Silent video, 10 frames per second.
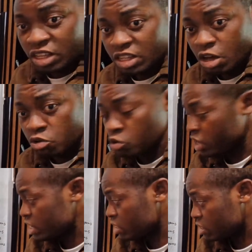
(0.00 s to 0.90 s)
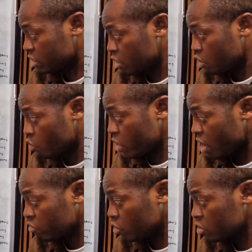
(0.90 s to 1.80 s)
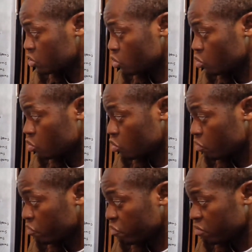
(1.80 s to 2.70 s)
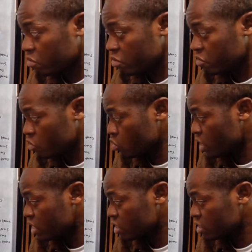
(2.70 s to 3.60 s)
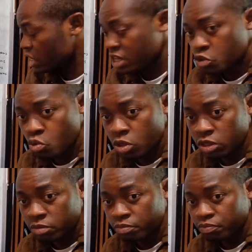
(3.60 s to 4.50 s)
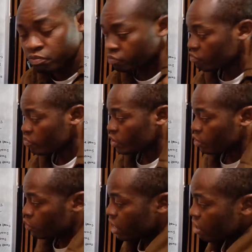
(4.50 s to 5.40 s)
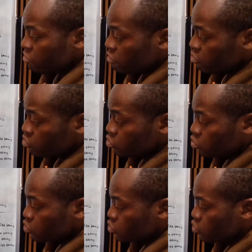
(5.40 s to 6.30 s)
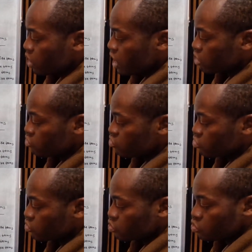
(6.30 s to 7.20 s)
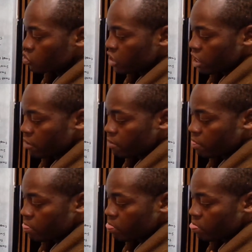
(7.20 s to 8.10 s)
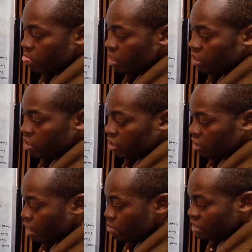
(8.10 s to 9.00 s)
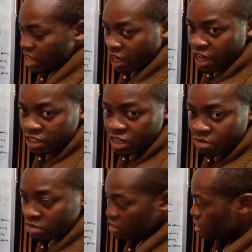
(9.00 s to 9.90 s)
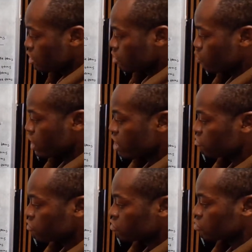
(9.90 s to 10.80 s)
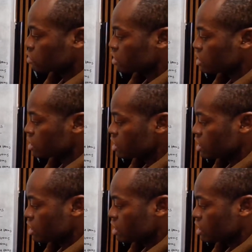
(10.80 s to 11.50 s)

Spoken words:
Now look at it. We have what? If you look at this last one, we have root 2 and root 2 here. That means they are like terms. We have root 3